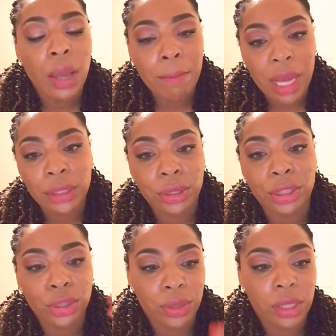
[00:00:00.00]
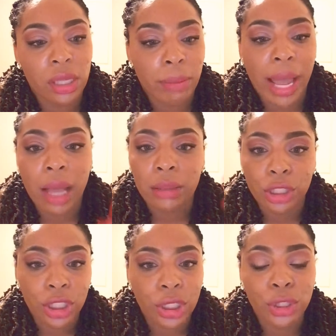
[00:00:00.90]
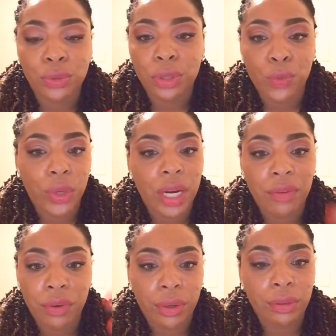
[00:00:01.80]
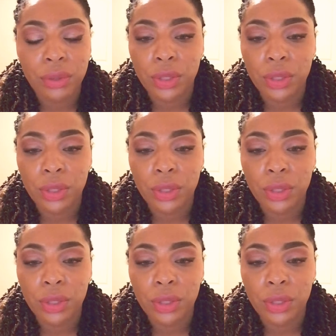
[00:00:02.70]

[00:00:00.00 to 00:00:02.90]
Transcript: make sure it's strictly about the children or whatever,